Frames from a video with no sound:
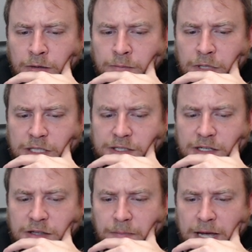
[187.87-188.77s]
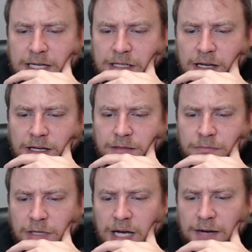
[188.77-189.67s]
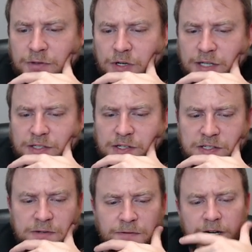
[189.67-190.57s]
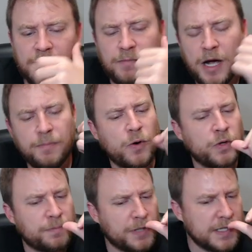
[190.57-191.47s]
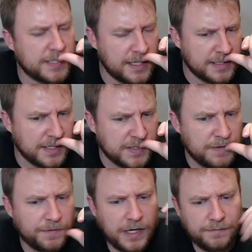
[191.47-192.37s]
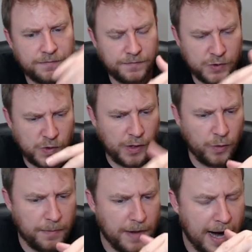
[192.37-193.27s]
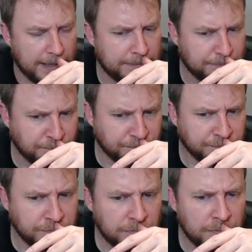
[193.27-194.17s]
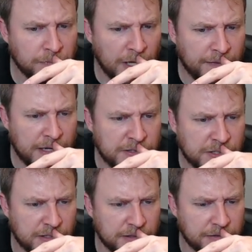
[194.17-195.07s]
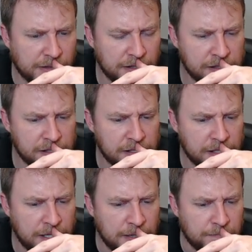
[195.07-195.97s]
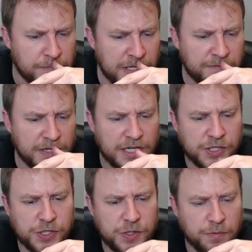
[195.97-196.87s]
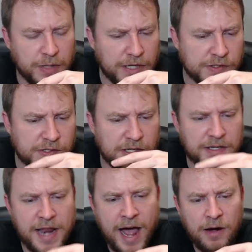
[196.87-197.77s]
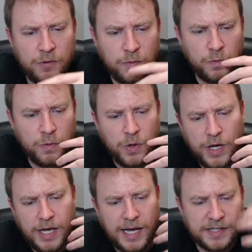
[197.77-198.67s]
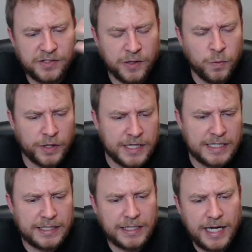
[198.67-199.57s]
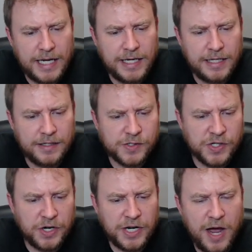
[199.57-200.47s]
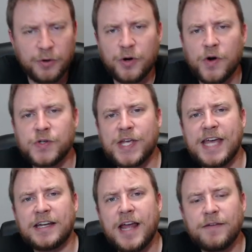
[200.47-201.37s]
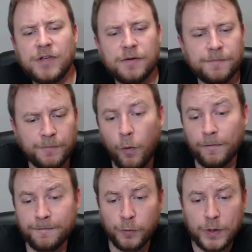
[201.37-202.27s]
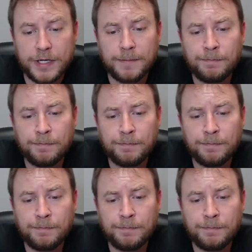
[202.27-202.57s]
But in the main game, after knight takes d5, my opponent plays knight takes d5 straight away back. And that is a bit of an issue because now it's like we're getting a center counter or Scandinavian for free.